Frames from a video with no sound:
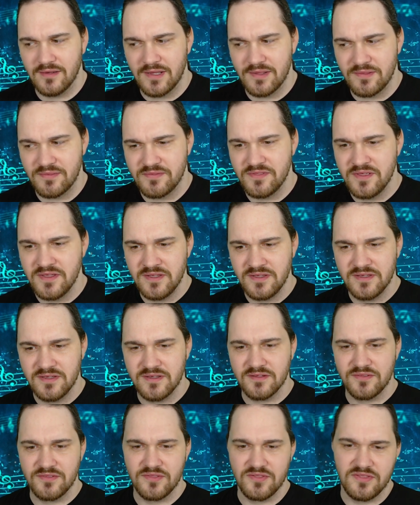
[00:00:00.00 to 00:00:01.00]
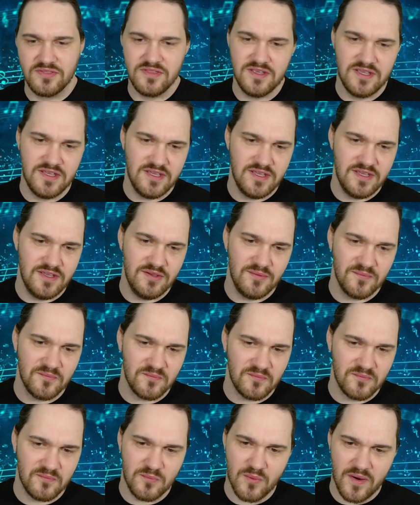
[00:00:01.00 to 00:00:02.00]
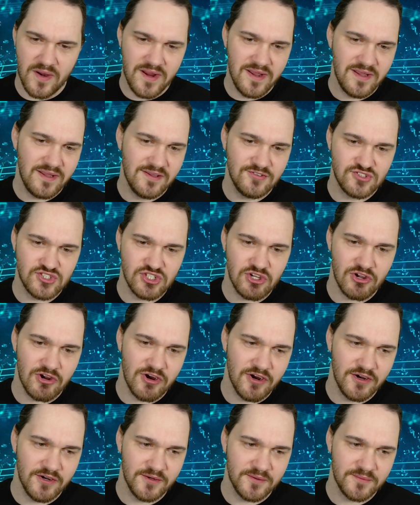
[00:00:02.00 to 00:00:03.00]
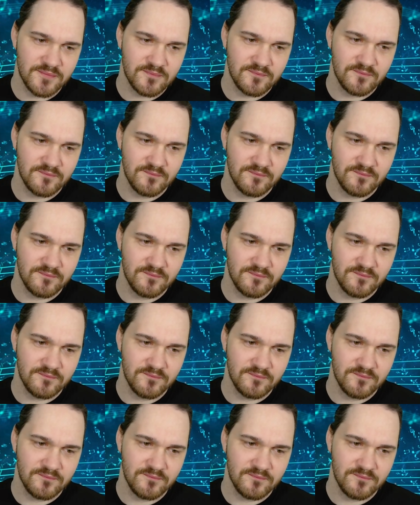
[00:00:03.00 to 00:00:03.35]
I think the right guitar